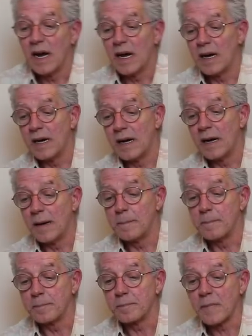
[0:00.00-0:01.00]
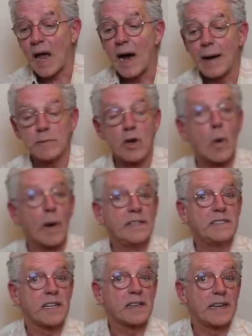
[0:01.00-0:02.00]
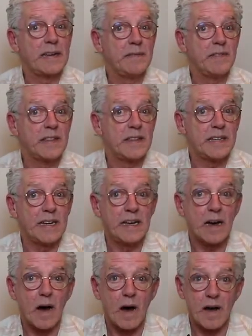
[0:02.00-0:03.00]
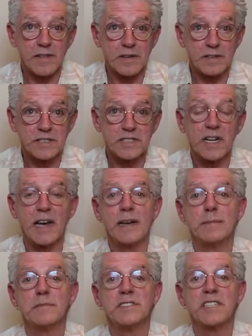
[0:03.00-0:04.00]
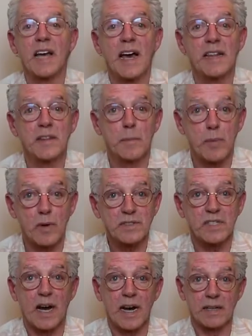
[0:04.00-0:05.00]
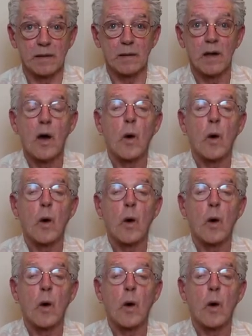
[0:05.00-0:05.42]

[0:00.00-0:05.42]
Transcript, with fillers: I'm going to leave the authors' names and the book title.